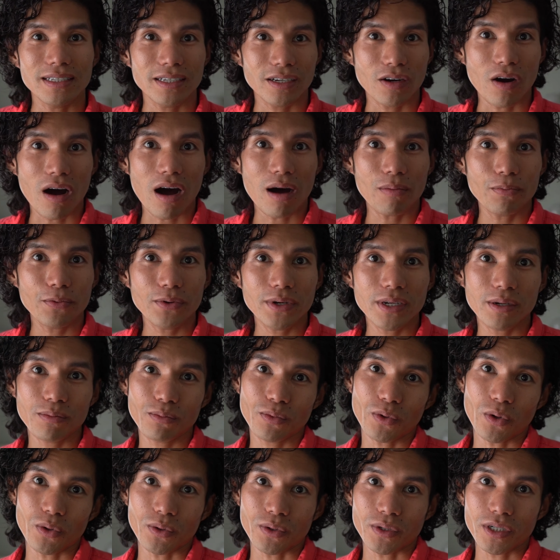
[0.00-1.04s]
a cooperating
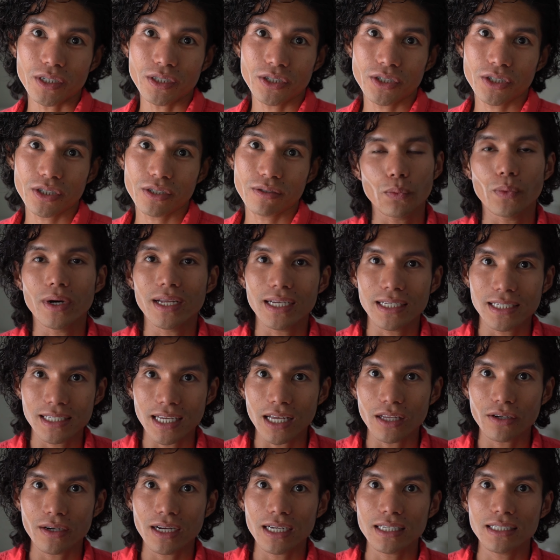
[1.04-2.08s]
brokerage when a
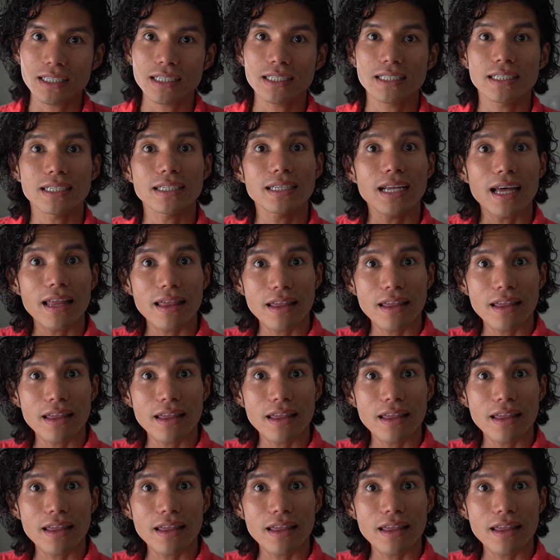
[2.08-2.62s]
seller has listed